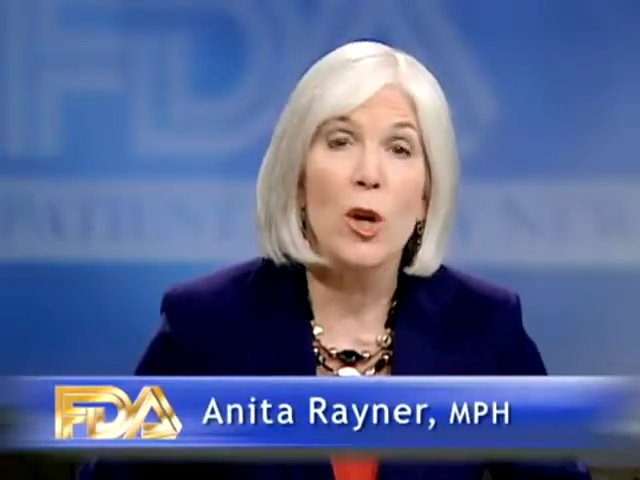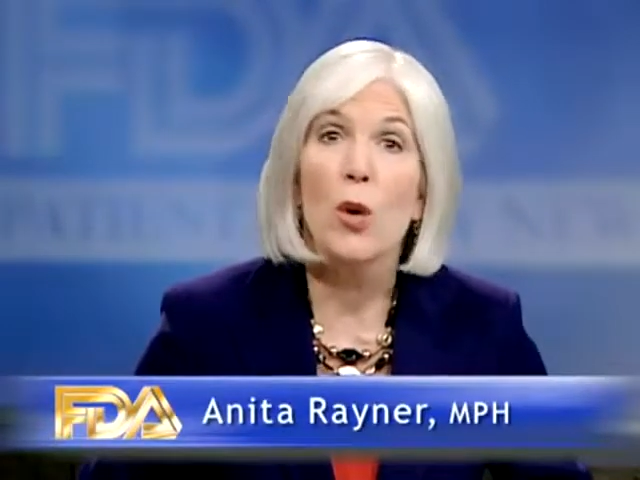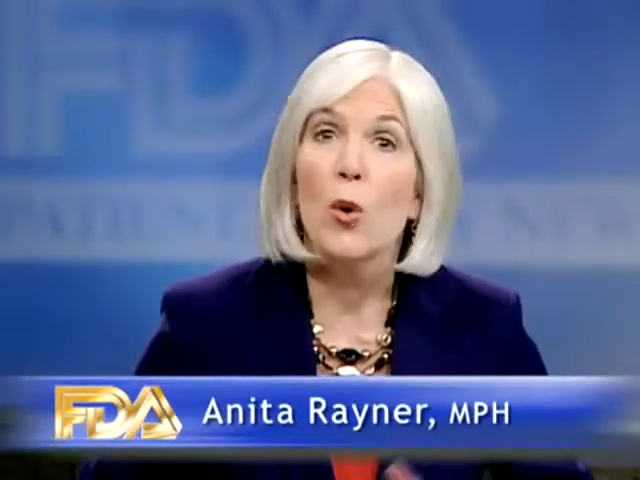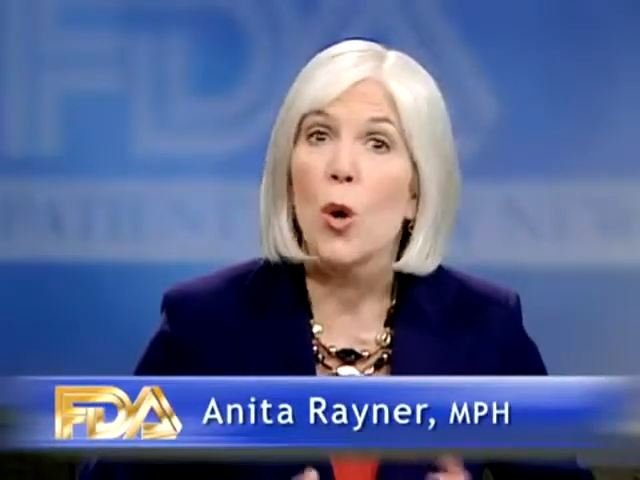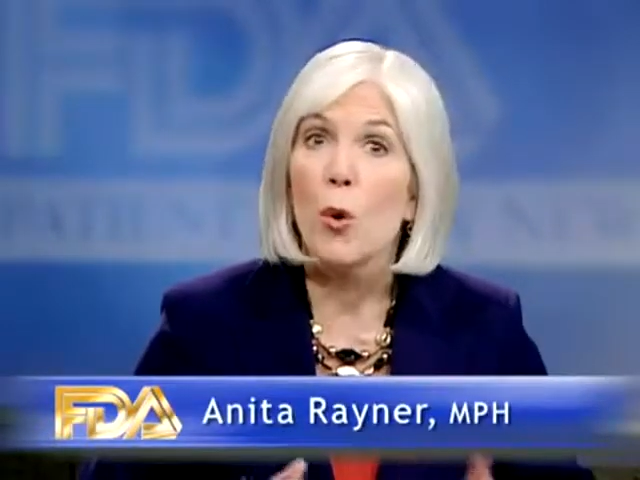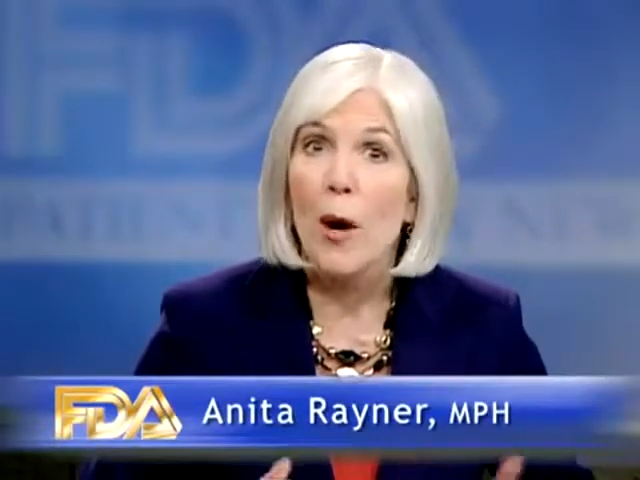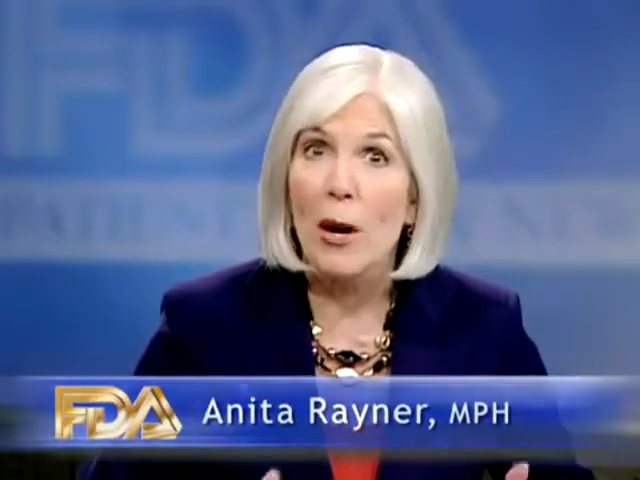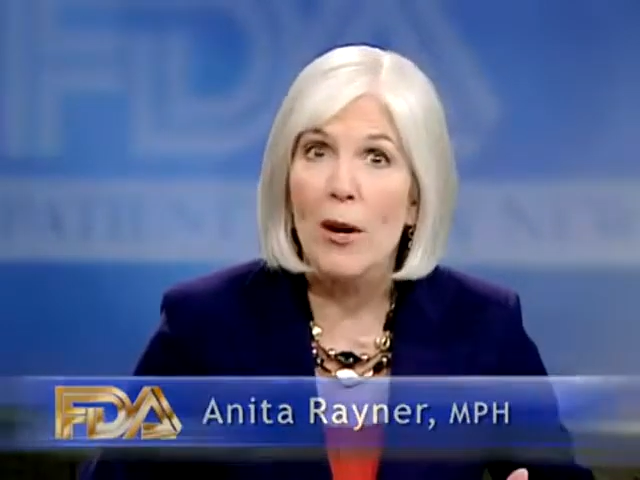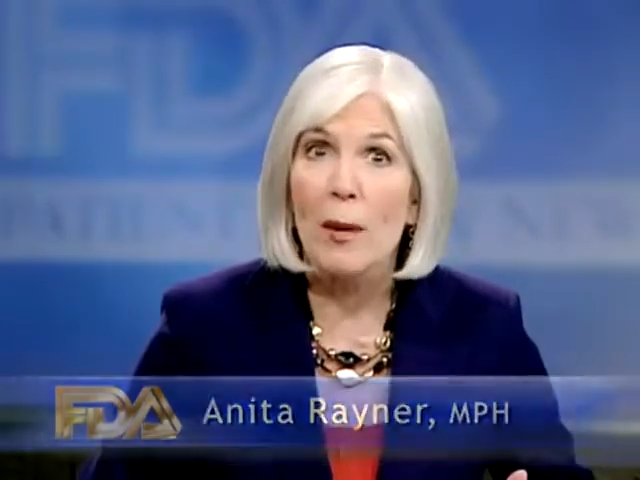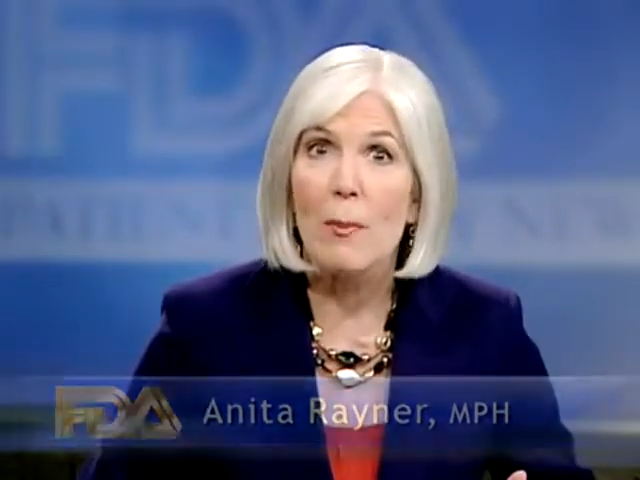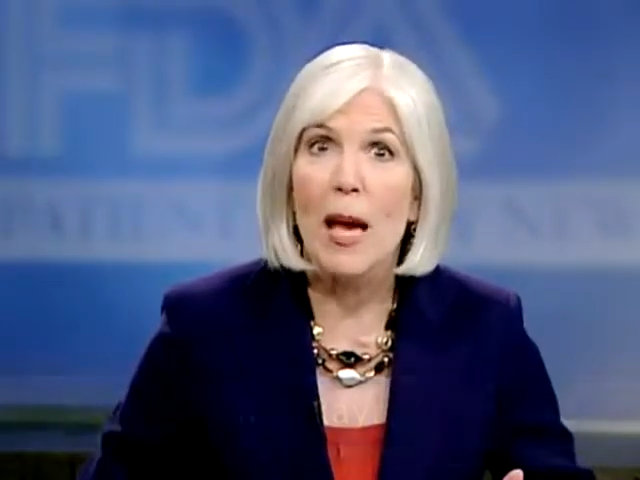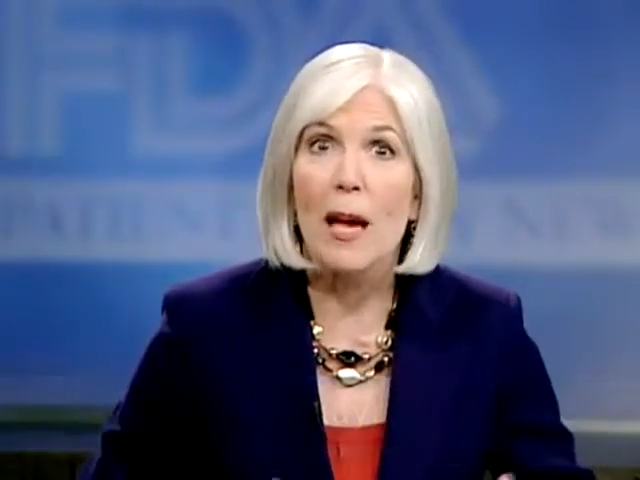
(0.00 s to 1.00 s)
who are
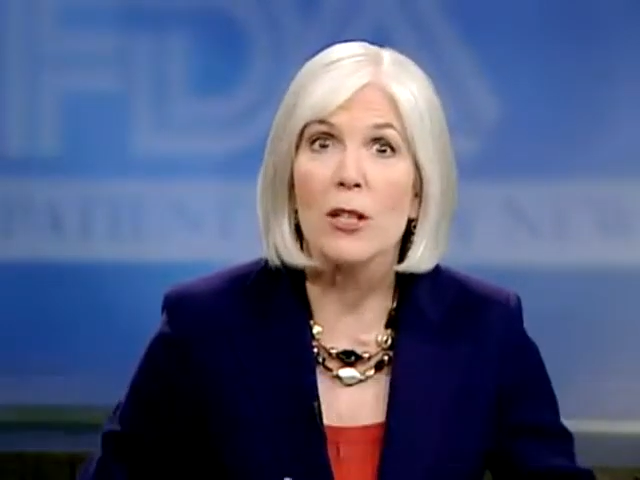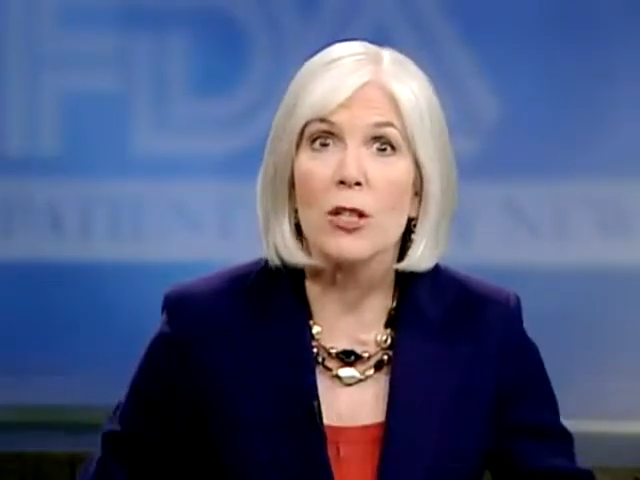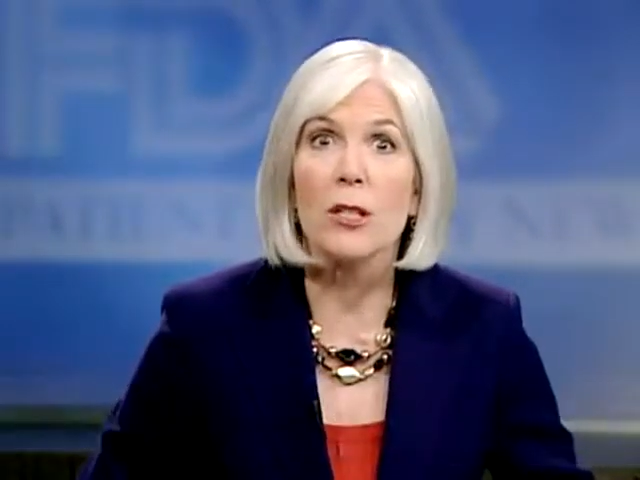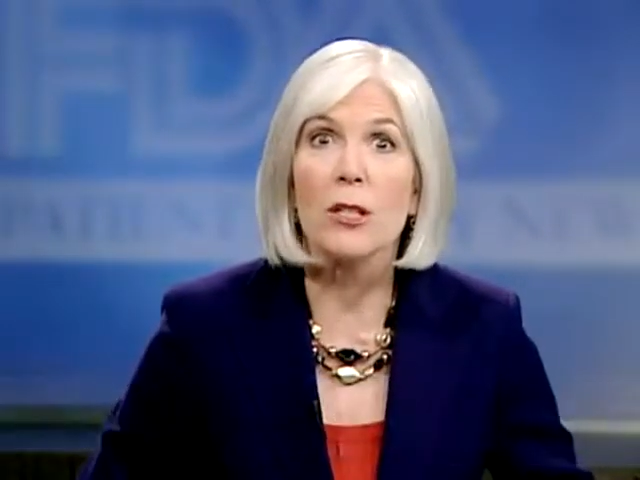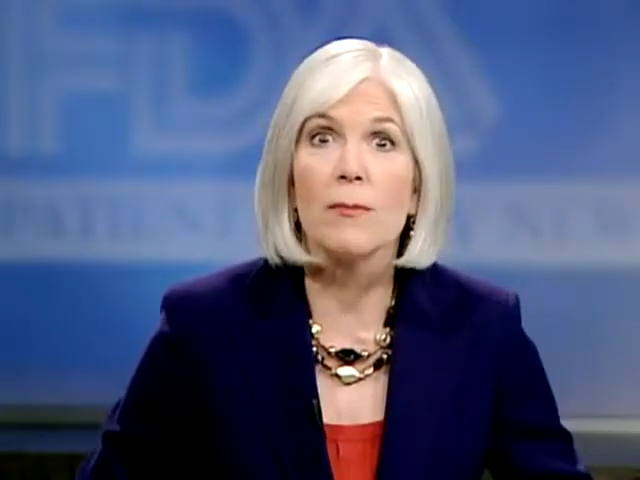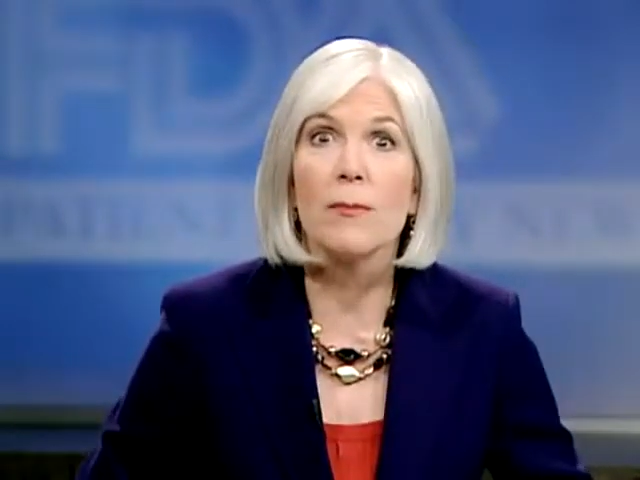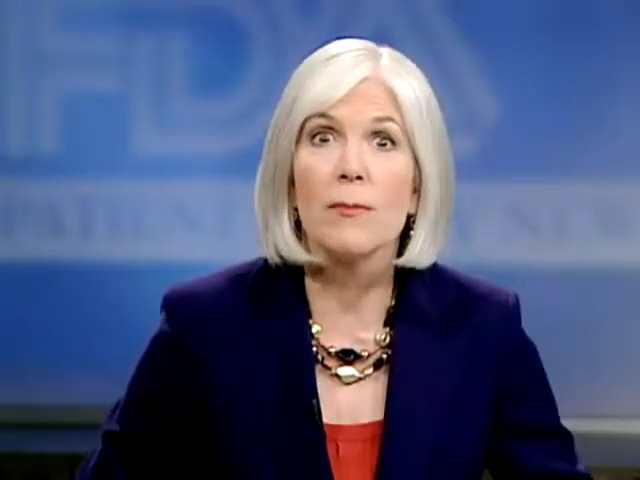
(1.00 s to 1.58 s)
wearing patches.